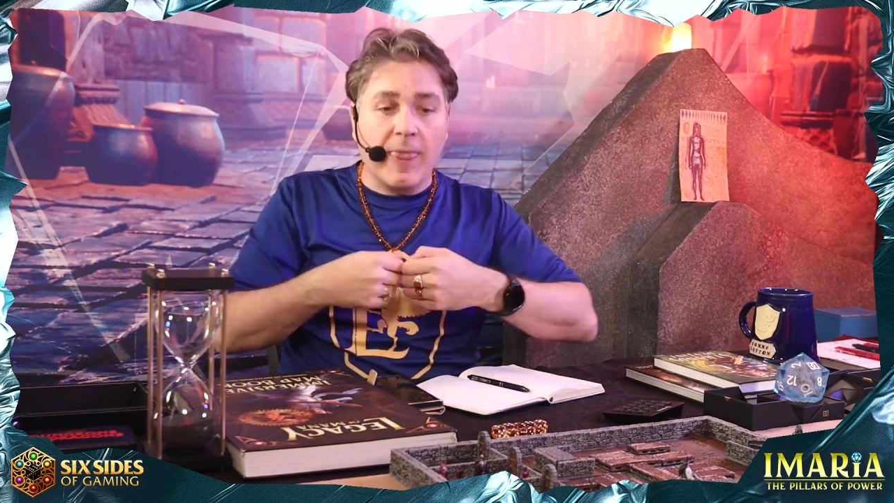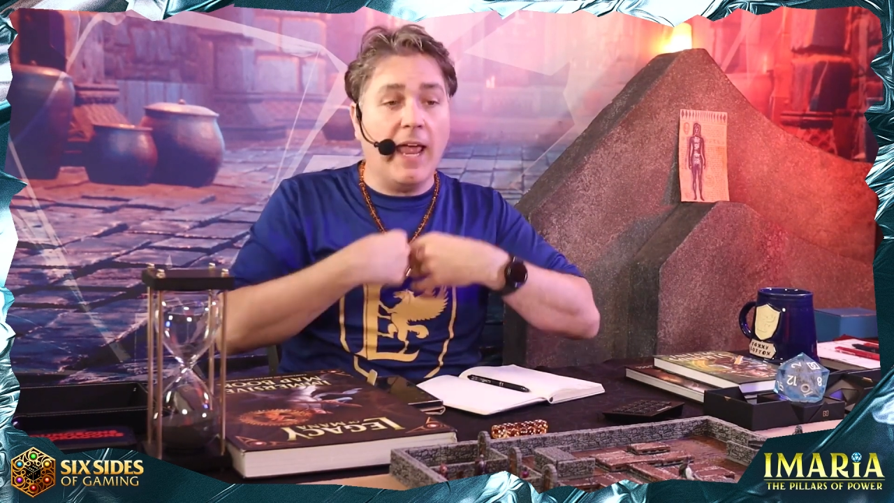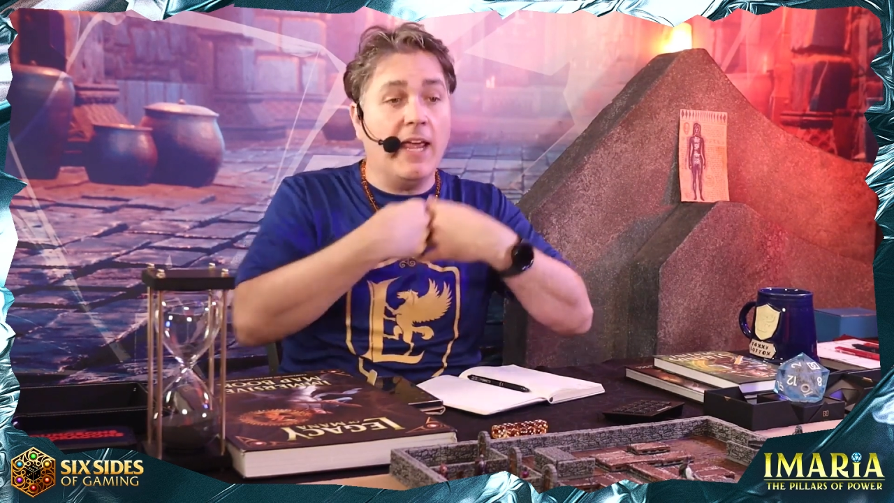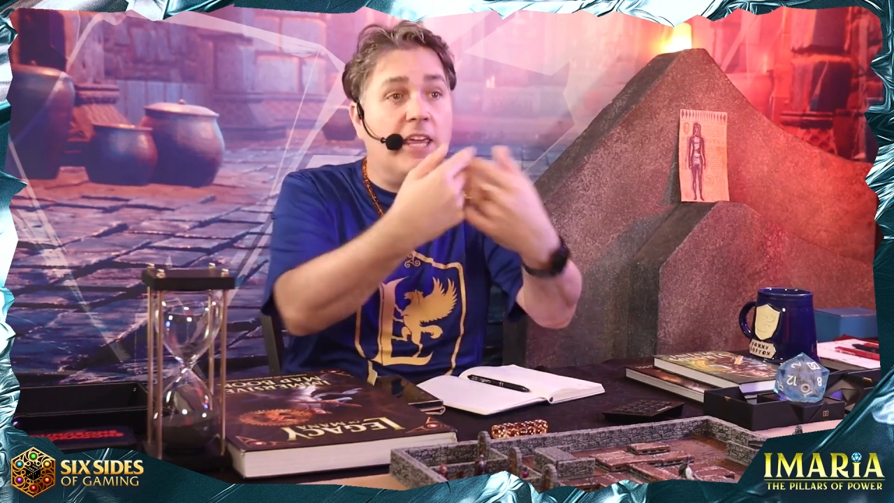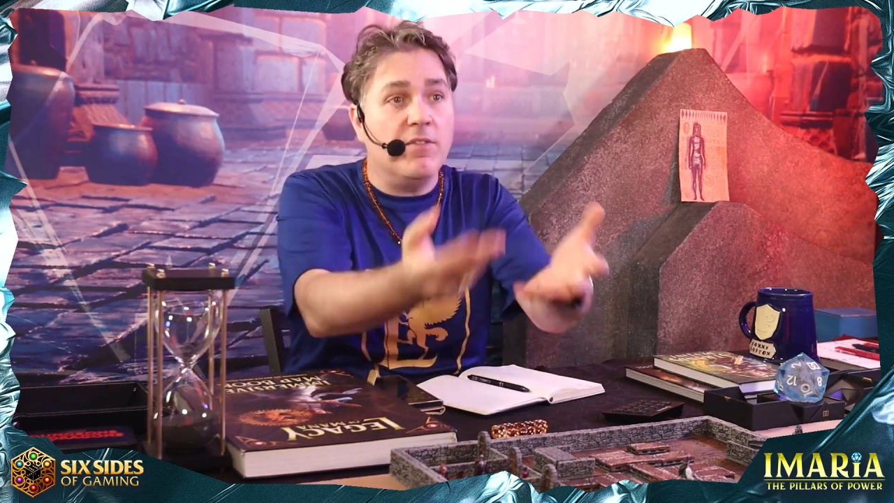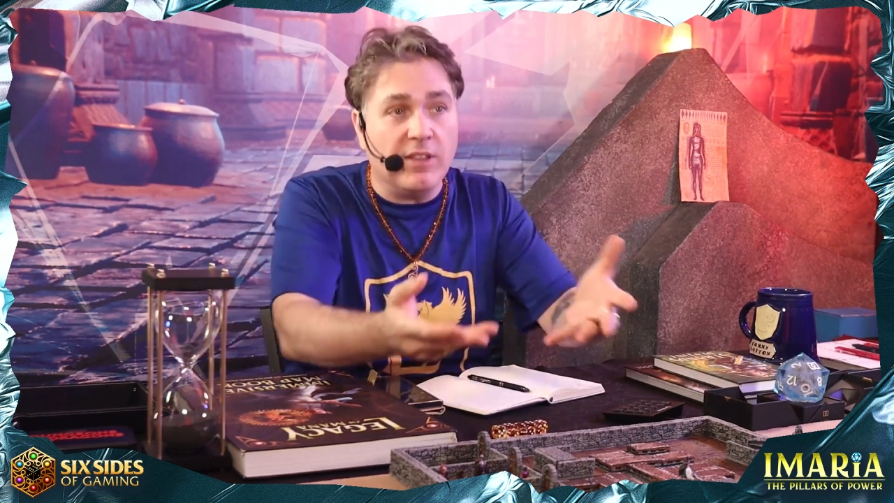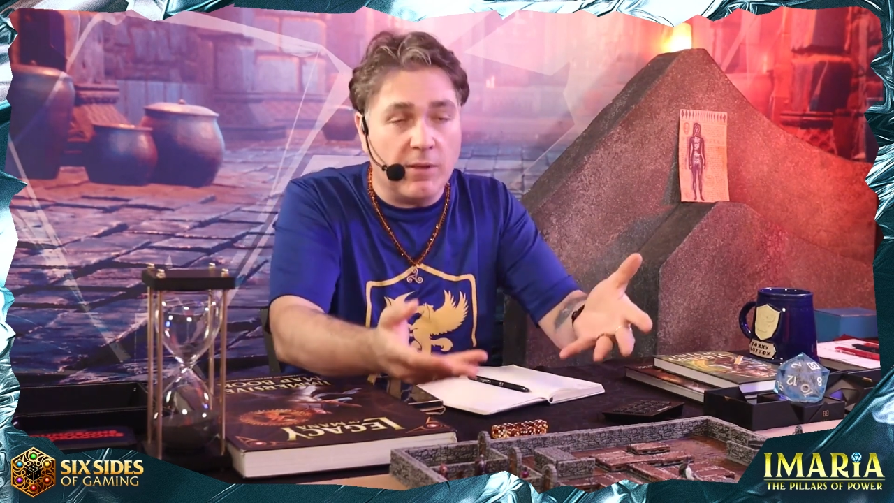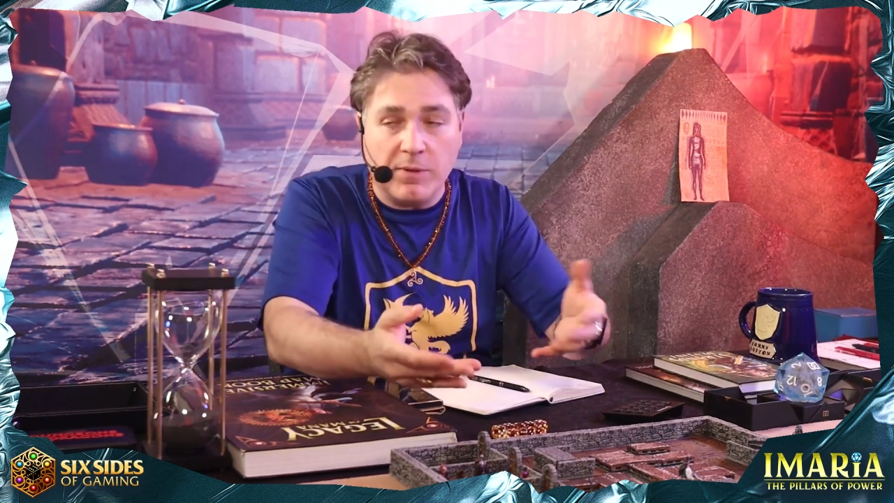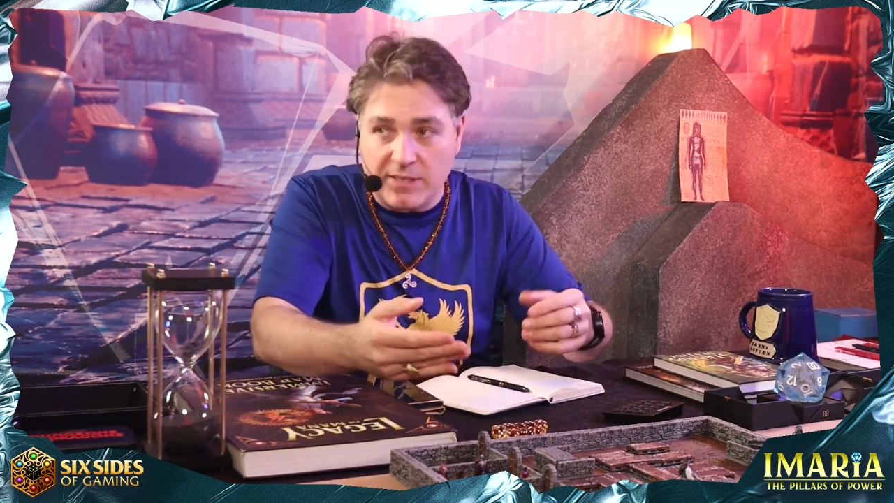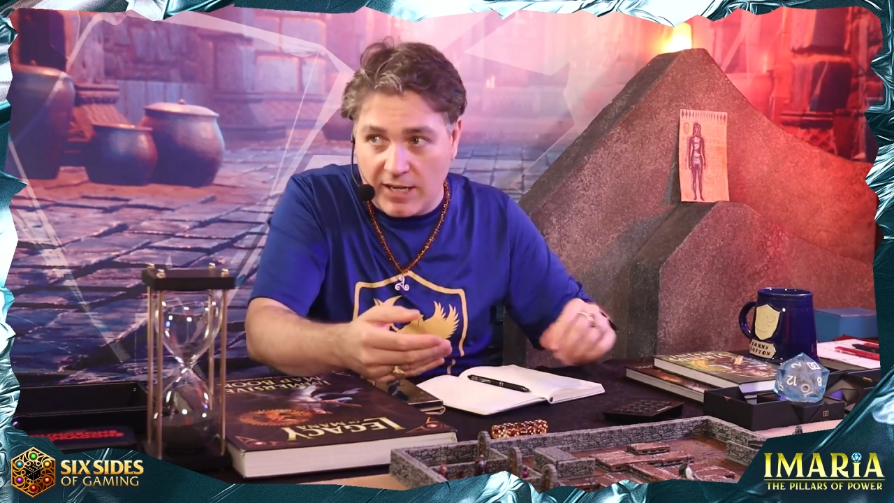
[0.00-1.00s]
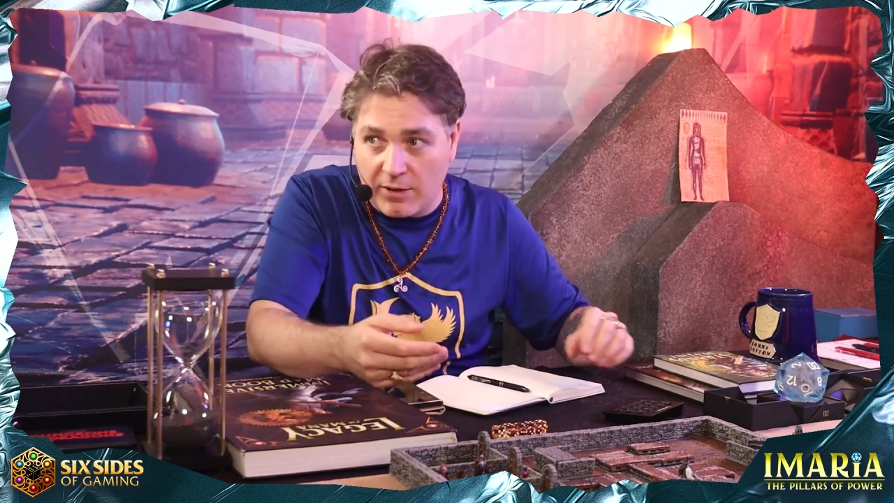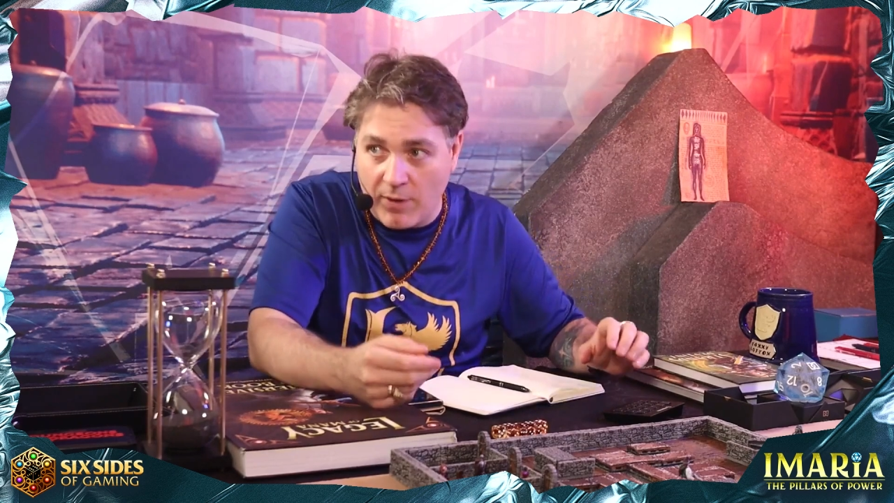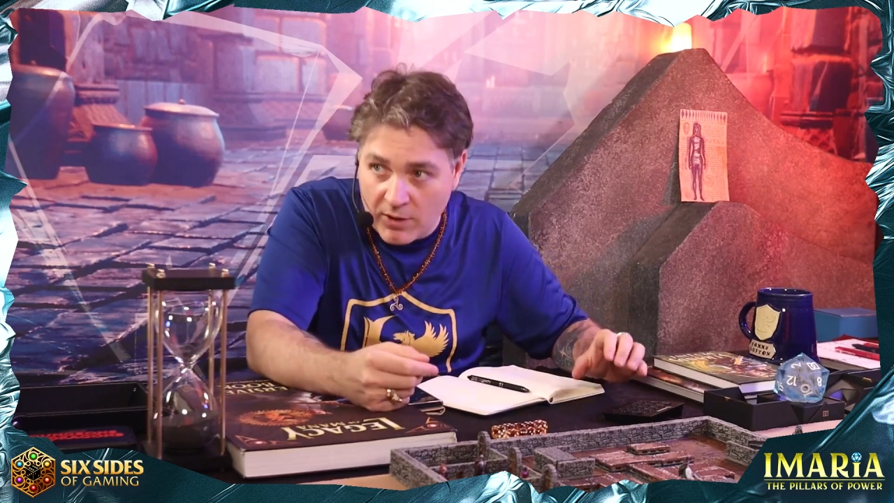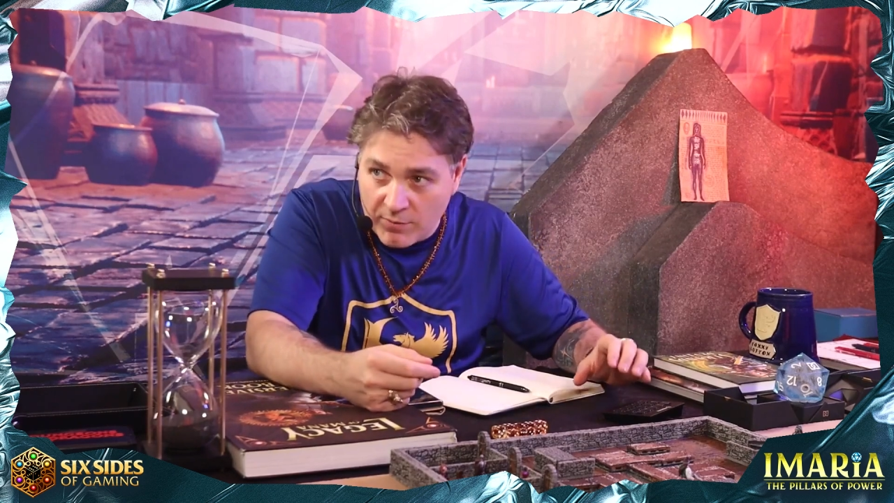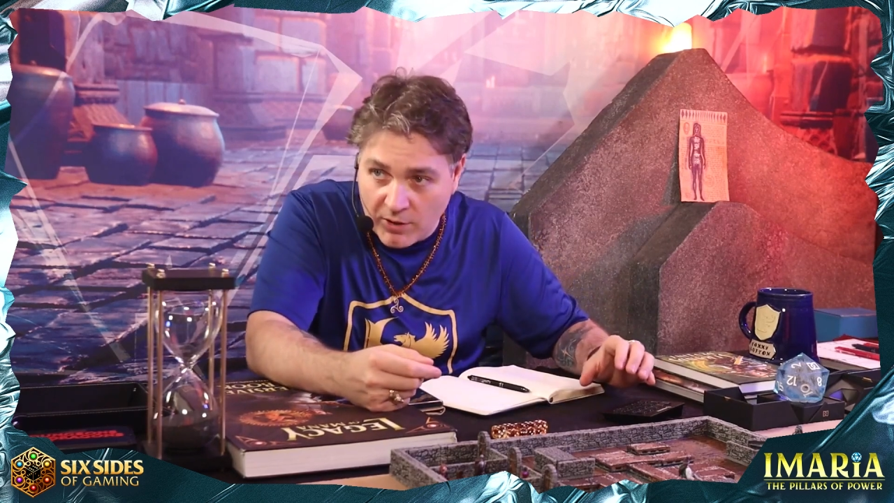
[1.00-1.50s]
and giving them a second
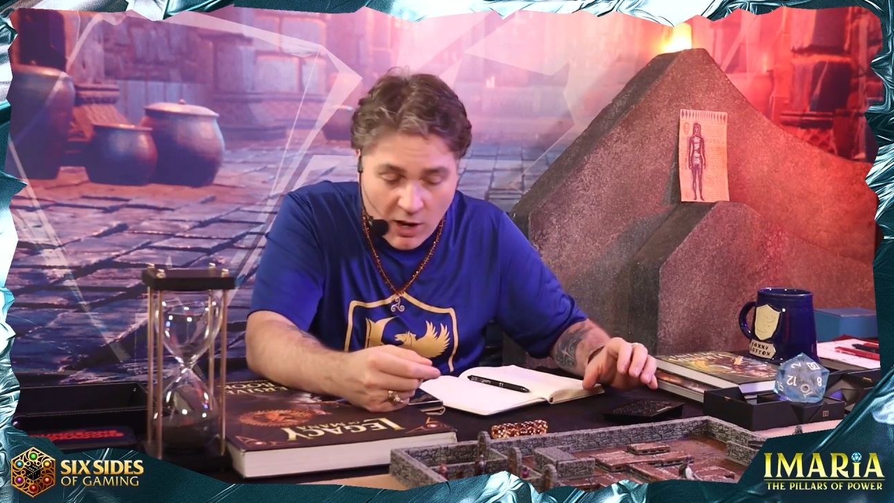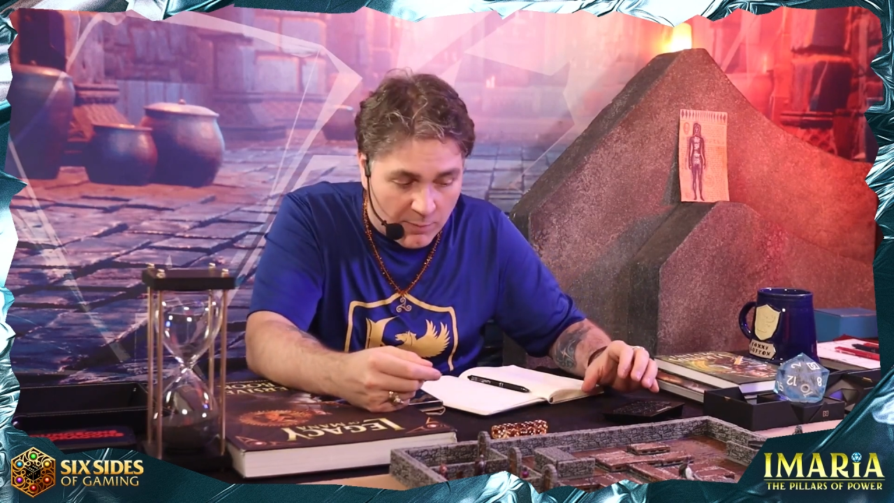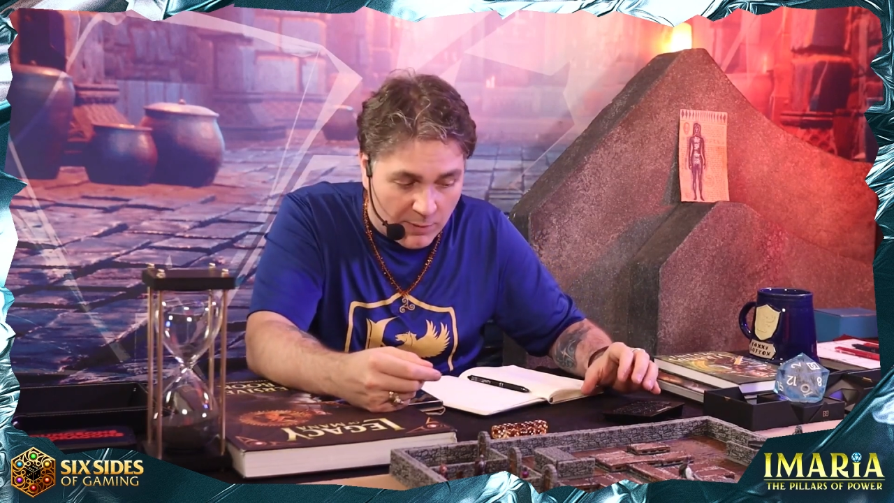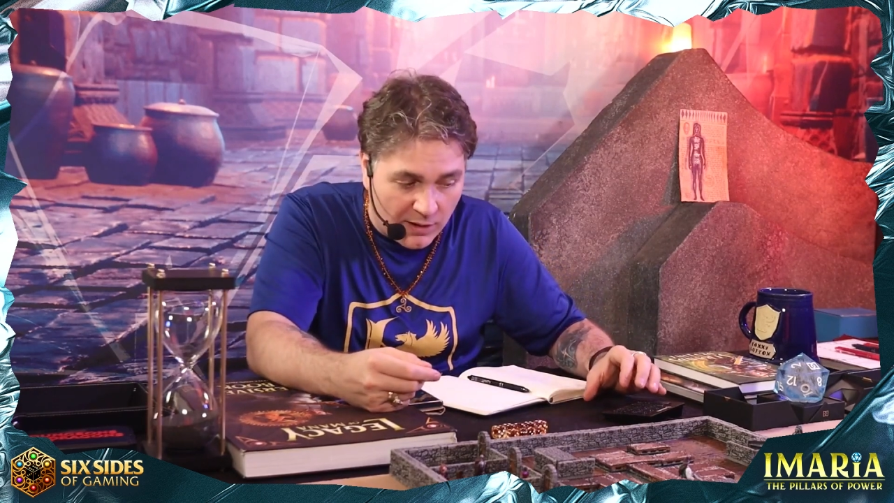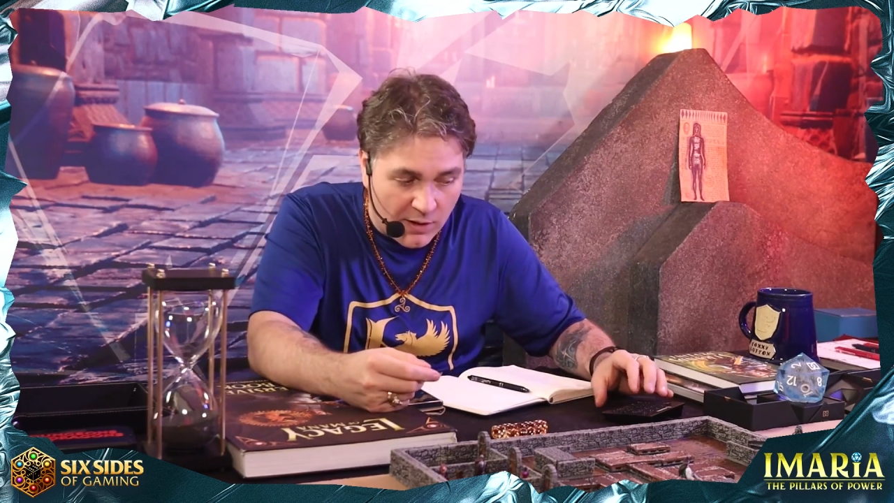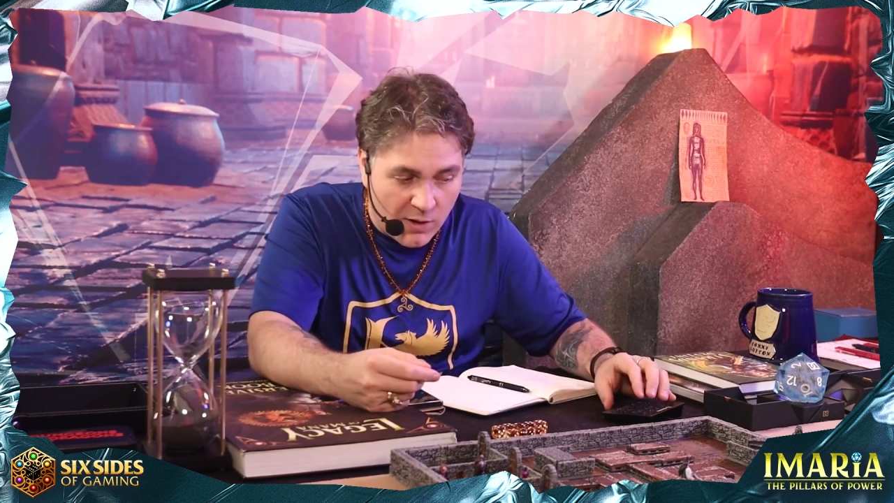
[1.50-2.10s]
round of economy,